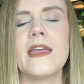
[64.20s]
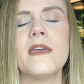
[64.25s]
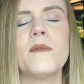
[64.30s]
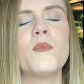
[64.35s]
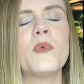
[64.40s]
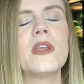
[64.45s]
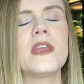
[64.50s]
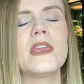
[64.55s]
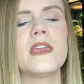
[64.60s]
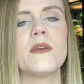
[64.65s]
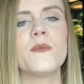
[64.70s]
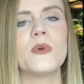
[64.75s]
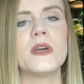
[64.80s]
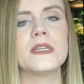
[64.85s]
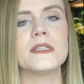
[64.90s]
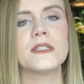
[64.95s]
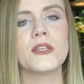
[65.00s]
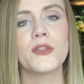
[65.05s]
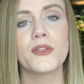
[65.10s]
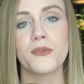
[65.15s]
him when he
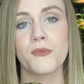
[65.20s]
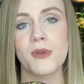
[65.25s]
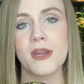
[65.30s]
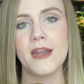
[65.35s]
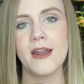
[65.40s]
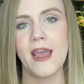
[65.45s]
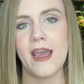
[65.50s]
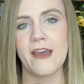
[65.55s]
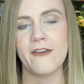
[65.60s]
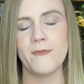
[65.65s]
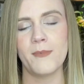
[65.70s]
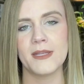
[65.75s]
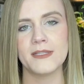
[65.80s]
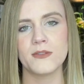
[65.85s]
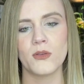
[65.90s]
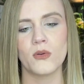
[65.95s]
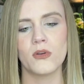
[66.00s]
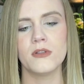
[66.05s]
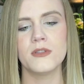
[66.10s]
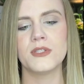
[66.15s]
was 3.5 months
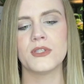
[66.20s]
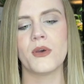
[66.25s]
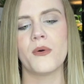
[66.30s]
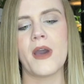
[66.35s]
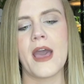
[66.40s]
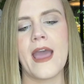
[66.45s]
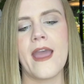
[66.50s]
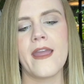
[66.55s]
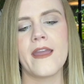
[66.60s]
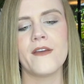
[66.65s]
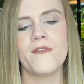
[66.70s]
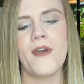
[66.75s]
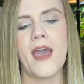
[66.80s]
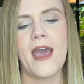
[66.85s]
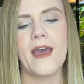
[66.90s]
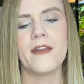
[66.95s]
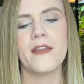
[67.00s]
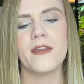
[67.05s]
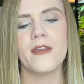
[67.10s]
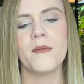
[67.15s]
old, so I have
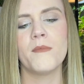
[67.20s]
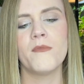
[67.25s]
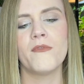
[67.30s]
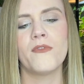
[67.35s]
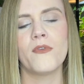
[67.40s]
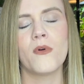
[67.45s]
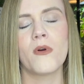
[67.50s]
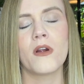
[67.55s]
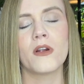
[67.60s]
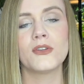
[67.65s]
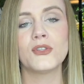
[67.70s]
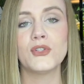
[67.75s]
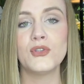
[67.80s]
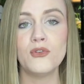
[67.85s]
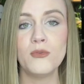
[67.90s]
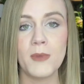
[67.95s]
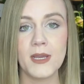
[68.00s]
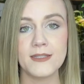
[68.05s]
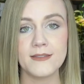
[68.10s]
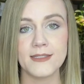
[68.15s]
had him for
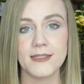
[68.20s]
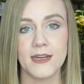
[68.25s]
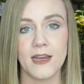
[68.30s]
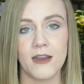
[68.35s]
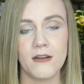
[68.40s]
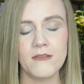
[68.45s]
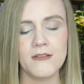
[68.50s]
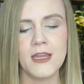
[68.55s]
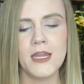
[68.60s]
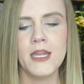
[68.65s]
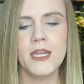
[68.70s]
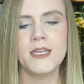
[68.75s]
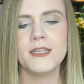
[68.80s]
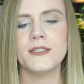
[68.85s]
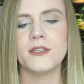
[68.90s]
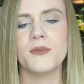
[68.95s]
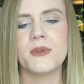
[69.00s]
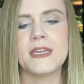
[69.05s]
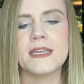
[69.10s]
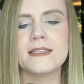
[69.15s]
2 months now.
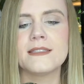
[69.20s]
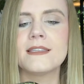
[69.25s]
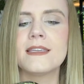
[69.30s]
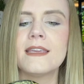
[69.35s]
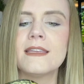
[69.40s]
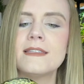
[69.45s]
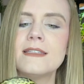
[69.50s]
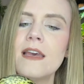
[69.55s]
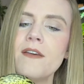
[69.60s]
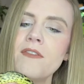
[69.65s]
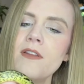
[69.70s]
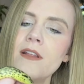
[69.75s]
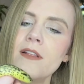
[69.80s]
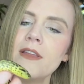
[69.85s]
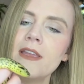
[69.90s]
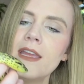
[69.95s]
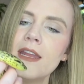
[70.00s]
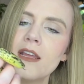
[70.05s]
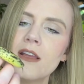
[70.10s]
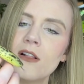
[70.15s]
So he is
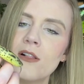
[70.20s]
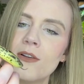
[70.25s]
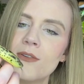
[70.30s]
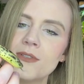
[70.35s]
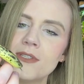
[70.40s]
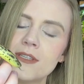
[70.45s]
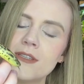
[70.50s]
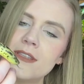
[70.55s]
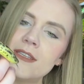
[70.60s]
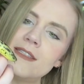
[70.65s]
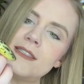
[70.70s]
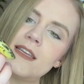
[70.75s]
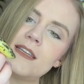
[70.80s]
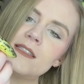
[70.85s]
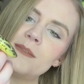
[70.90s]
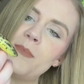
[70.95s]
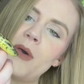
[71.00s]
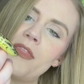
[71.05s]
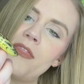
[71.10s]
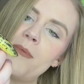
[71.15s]
definitely getting close to the
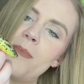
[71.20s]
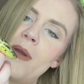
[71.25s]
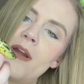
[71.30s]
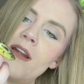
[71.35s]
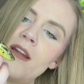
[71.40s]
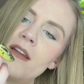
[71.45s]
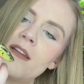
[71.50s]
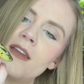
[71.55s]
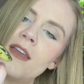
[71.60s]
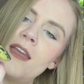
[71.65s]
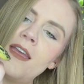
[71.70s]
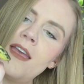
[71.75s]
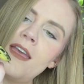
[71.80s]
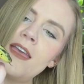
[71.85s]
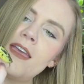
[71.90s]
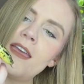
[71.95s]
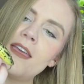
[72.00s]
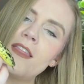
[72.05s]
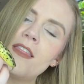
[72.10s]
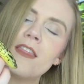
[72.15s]
6-month mark.
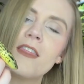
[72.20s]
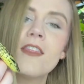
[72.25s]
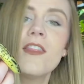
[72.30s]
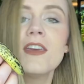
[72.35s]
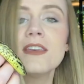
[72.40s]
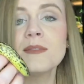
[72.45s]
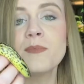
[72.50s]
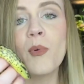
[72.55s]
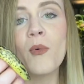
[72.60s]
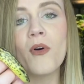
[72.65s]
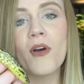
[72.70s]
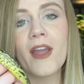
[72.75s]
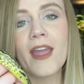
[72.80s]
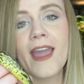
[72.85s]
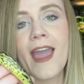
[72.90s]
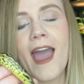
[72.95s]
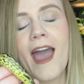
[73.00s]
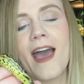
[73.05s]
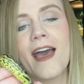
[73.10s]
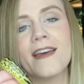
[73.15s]
This
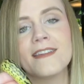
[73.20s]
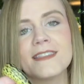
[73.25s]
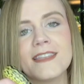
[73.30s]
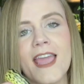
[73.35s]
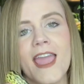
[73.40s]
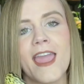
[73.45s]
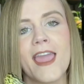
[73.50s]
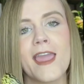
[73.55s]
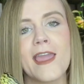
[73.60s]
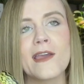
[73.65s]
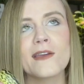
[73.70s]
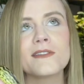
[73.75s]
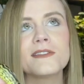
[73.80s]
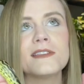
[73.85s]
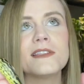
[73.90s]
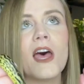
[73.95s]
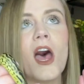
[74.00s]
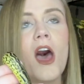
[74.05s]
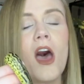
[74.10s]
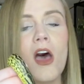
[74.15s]
boy has a
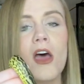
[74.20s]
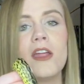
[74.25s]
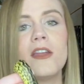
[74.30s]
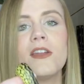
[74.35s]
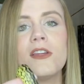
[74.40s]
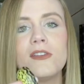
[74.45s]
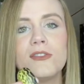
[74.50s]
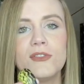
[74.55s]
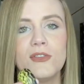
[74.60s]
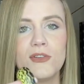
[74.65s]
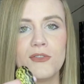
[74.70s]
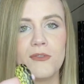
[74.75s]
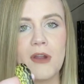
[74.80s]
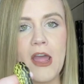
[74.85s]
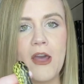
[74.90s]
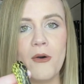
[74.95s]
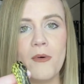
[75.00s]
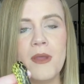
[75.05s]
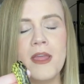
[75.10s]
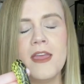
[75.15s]
ton to
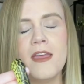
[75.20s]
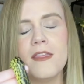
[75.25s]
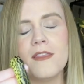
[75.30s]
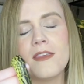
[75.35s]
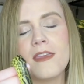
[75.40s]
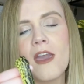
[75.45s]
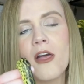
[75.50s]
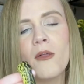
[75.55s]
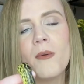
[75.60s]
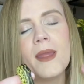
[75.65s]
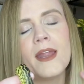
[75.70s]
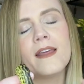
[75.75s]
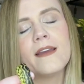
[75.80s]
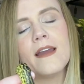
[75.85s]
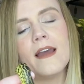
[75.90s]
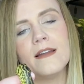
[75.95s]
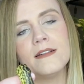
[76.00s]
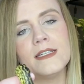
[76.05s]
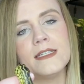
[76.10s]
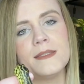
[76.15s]
grow. The yellow
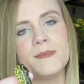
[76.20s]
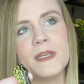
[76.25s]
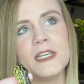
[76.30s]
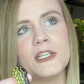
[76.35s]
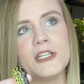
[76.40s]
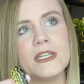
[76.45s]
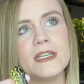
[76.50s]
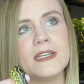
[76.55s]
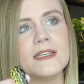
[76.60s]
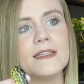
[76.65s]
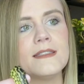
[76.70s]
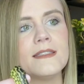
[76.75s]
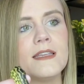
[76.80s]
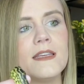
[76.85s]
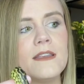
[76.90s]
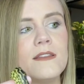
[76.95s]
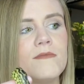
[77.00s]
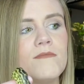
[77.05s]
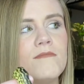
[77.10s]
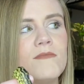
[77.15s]
anaconda species
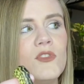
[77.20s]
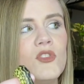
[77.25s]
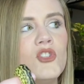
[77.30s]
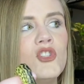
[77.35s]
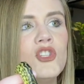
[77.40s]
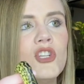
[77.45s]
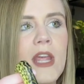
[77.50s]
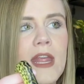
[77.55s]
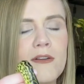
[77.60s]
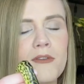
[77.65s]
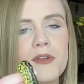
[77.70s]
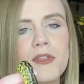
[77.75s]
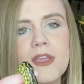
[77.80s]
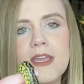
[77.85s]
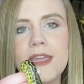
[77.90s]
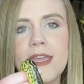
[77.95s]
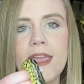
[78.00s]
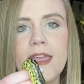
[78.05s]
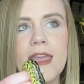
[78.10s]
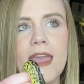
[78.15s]
generally
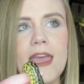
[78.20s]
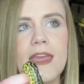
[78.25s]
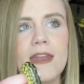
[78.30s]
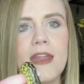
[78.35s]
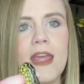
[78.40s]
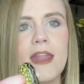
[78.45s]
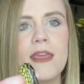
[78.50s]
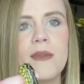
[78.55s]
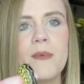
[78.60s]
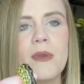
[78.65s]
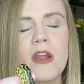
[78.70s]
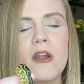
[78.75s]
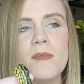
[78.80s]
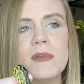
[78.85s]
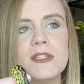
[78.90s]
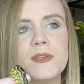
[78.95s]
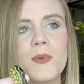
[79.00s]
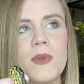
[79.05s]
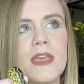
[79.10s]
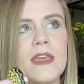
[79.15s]
can get anywhere
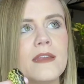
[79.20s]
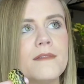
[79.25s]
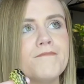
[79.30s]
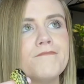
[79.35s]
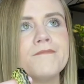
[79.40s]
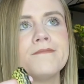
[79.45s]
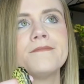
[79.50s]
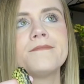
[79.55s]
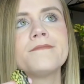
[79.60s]
between